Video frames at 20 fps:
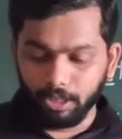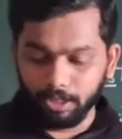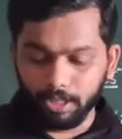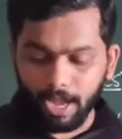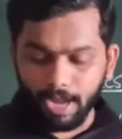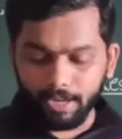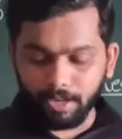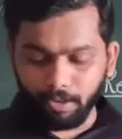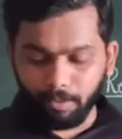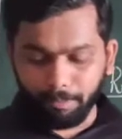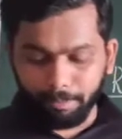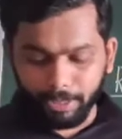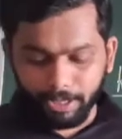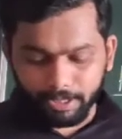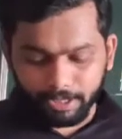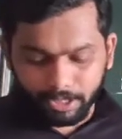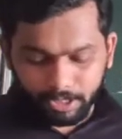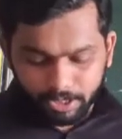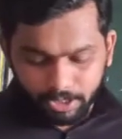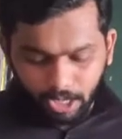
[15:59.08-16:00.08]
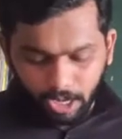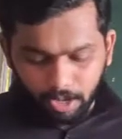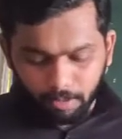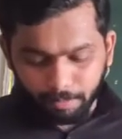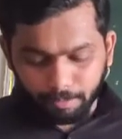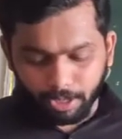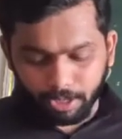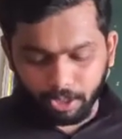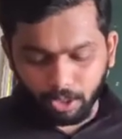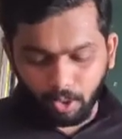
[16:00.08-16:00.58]
that repeats itself
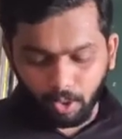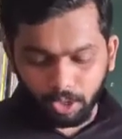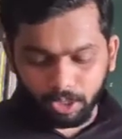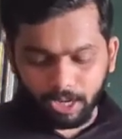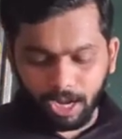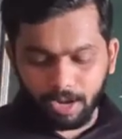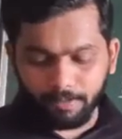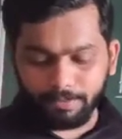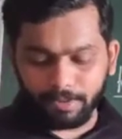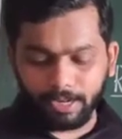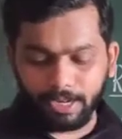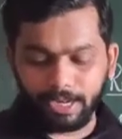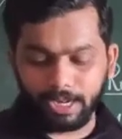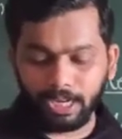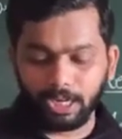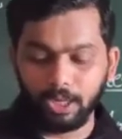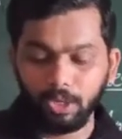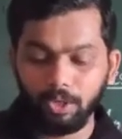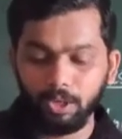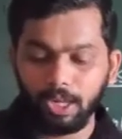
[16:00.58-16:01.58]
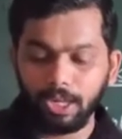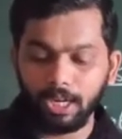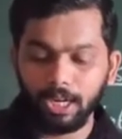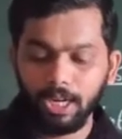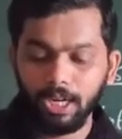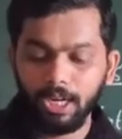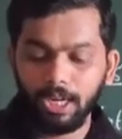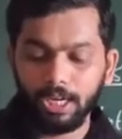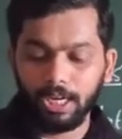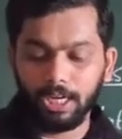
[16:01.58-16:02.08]
but not after a
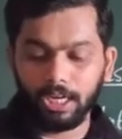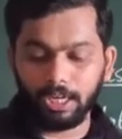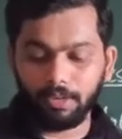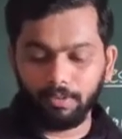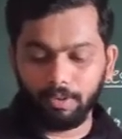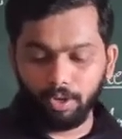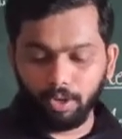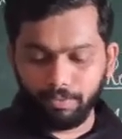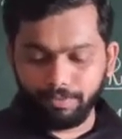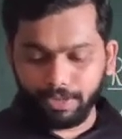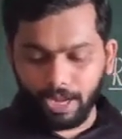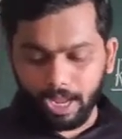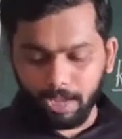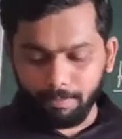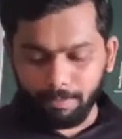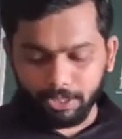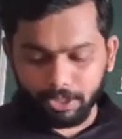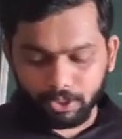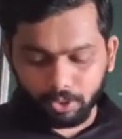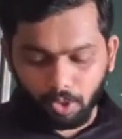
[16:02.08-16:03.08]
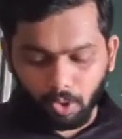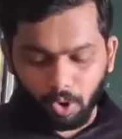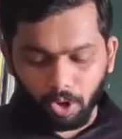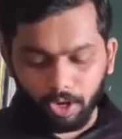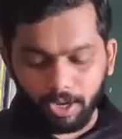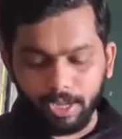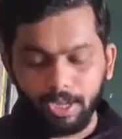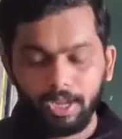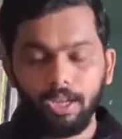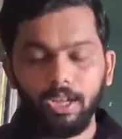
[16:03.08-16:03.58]
regular interval of time is called